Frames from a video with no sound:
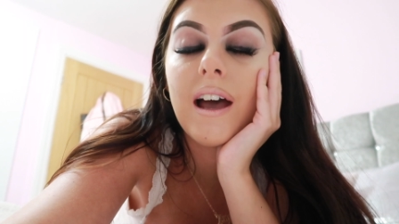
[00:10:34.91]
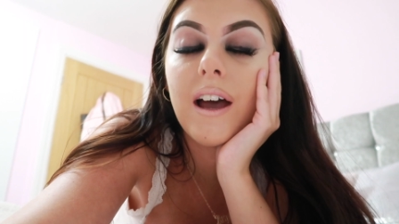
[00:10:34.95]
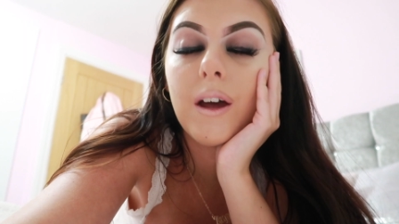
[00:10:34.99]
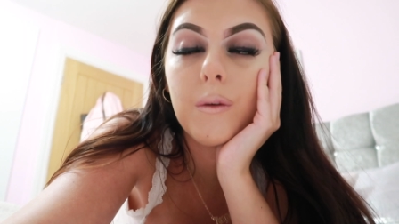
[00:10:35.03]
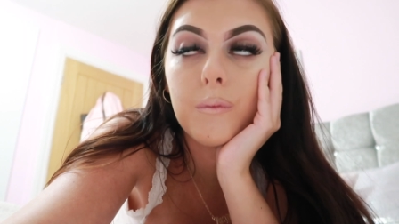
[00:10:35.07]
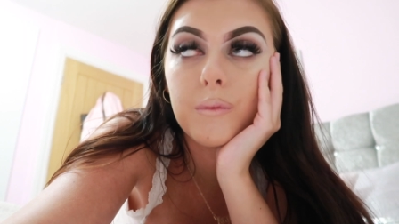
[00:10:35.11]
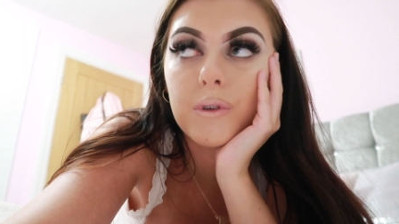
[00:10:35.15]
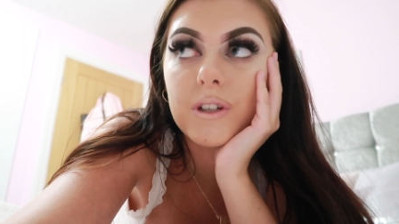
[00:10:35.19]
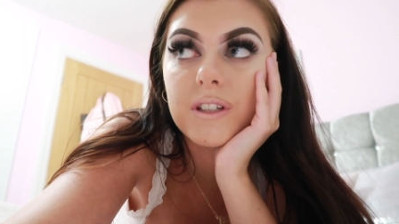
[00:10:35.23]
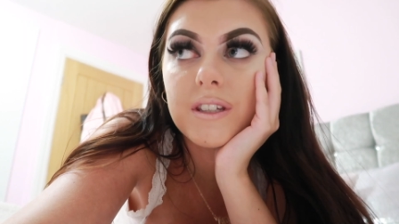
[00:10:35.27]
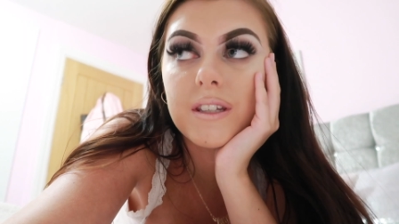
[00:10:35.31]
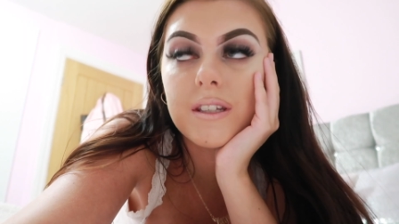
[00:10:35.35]

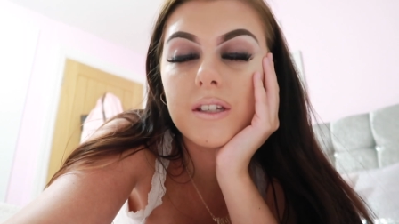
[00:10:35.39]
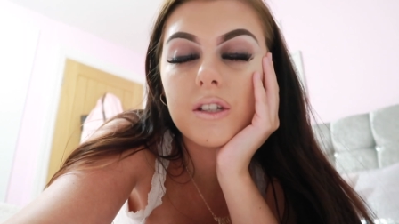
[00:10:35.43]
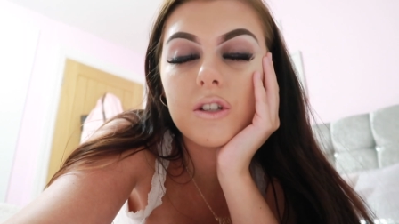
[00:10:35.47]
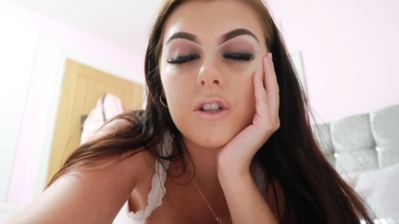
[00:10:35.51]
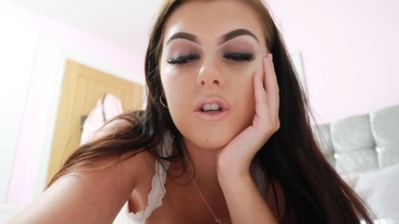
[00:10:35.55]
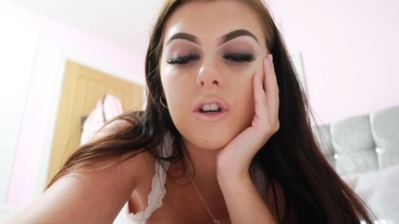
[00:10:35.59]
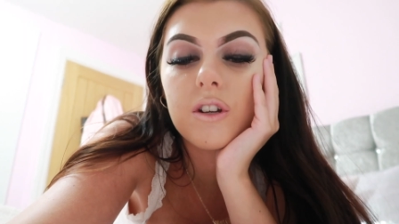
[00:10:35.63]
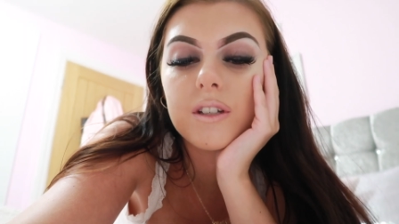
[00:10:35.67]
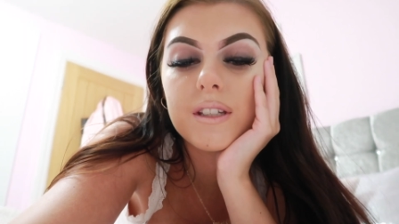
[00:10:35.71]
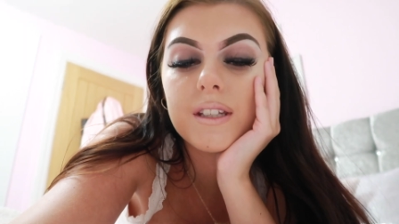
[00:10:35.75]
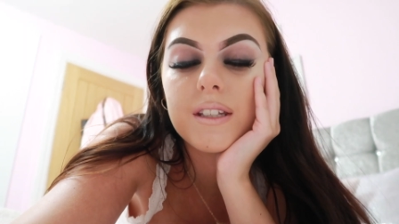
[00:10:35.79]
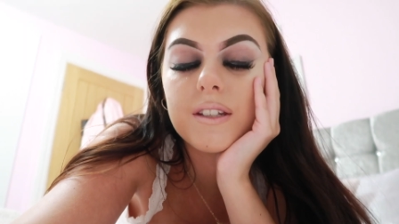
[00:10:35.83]
and Princess
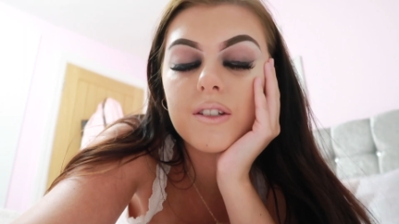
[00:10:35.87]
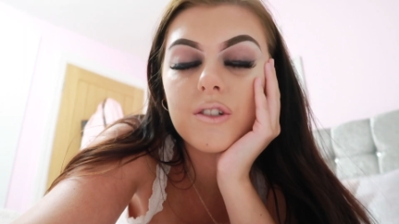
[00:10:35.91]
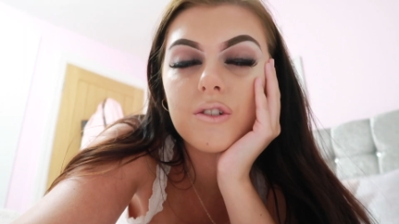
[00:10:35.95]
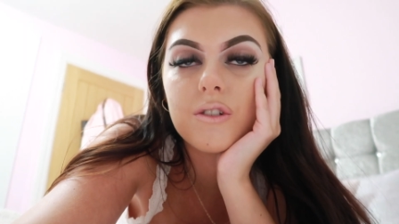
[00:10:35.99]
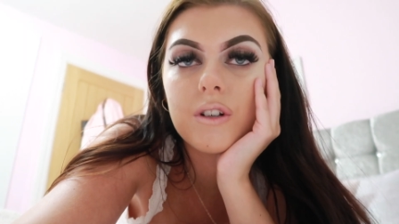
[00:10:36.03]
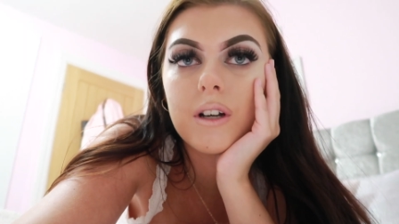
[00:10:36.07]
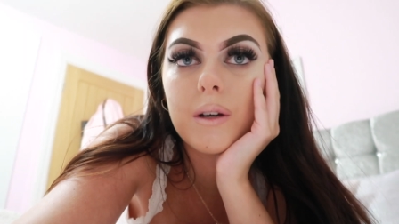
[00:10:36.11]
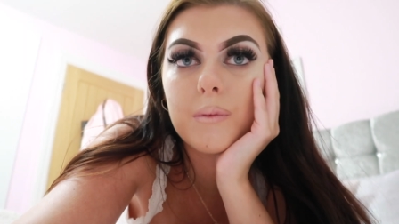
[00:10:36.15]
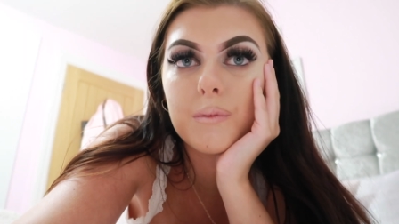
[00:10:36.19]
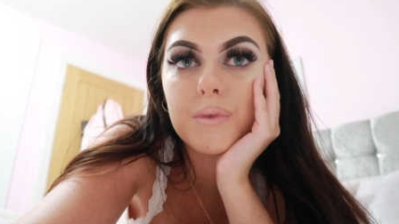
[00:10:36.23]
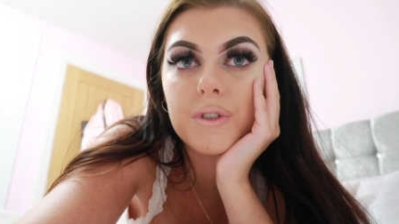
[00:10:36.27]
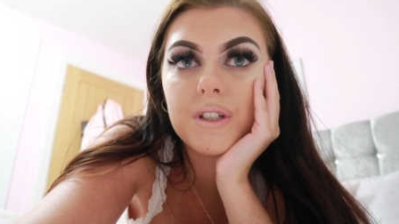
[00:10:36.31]
Couture's
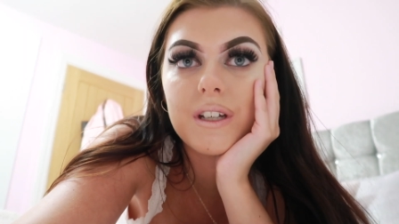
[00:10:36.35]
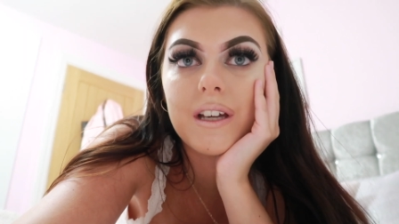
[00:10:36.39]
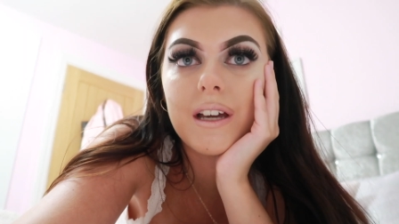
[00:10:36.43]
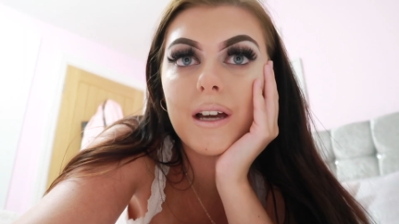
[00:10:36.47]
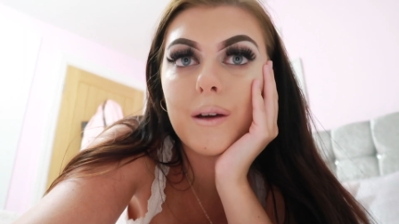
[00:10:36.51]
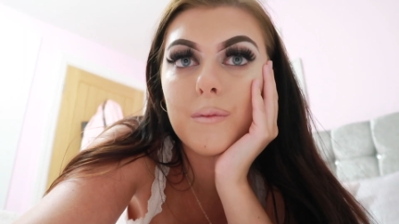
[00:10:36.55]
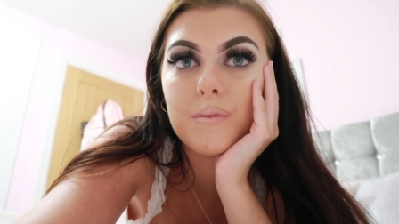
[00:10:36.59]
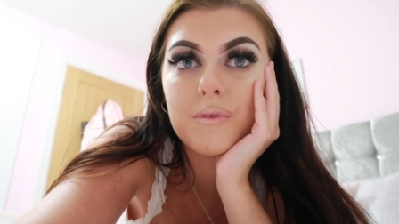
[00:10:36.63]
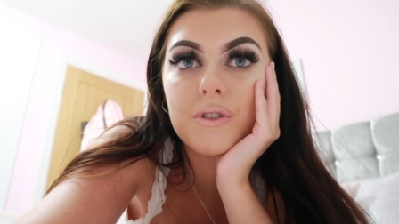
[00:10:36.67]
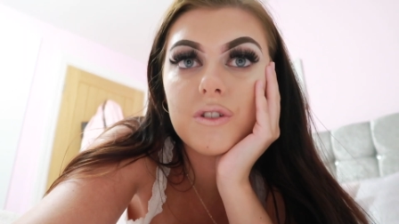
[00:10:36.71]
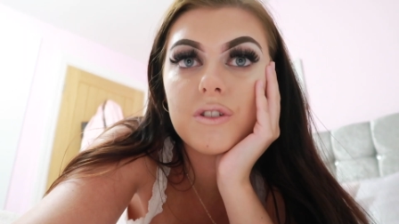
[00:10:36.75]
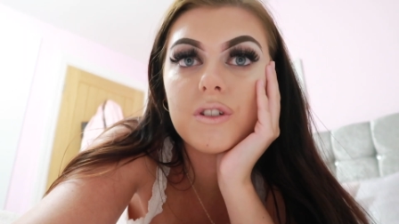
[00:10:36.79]
Instagram. So
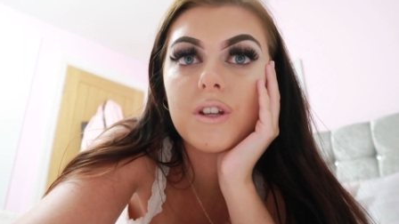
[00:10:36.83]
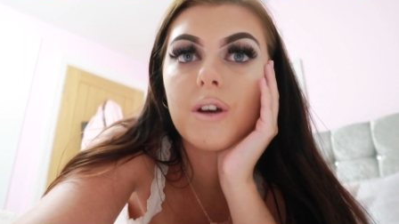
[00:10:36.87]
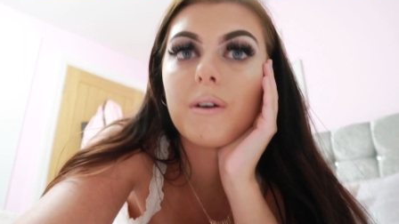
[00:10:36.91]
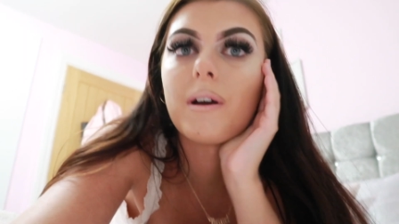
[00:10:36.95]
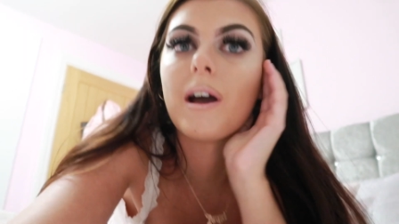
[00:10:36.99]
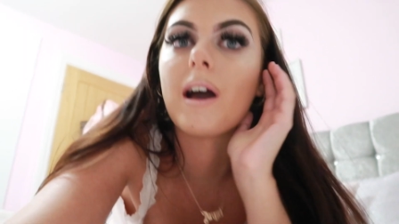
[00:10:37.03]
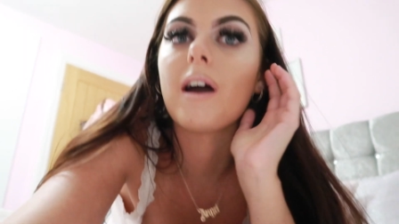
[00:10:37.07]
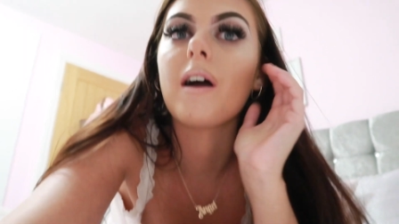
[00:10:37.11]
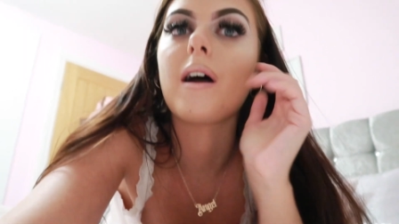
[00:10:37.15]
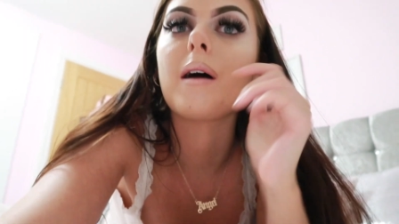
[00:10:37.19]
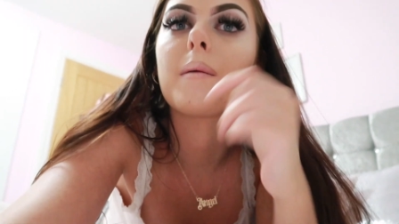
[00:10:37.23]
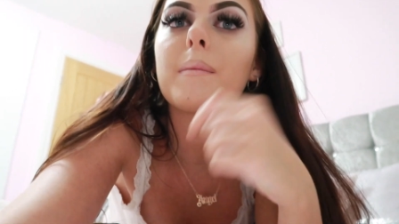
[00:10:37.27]
yeah, I'm just so
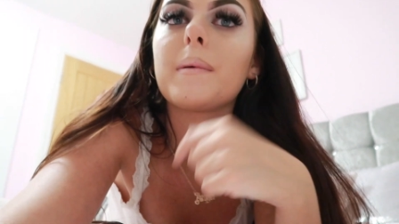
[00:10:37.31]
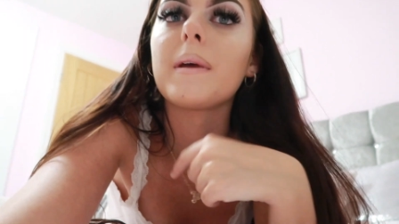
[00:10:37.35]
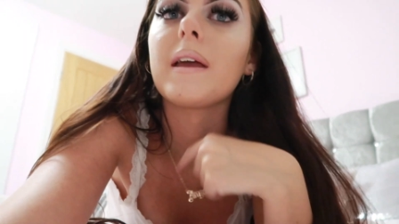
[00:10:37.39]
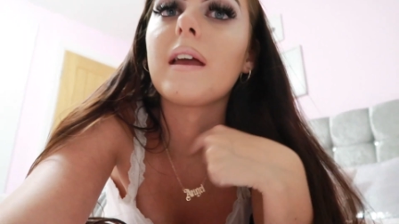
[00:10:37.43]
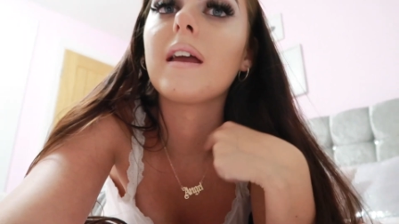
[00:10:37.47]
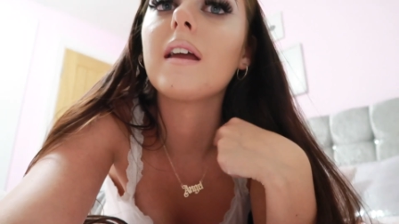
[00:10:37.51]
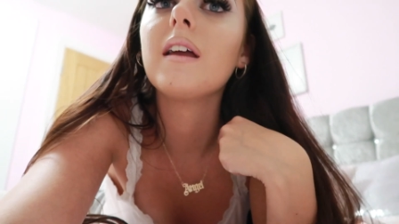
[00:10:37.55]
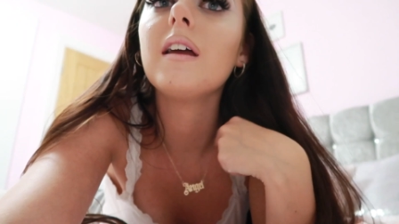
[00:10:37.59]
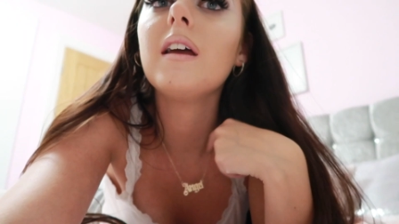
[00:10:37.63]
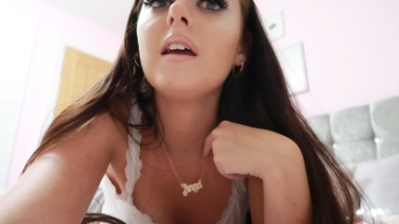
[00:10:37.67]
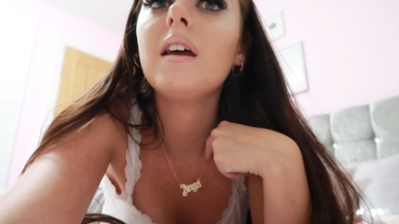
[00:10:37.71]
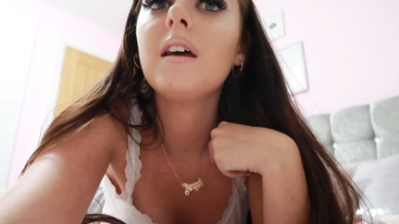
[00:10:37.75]

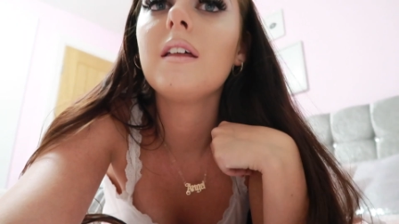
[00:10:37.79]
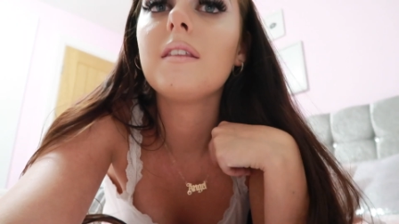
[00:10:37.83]
happy.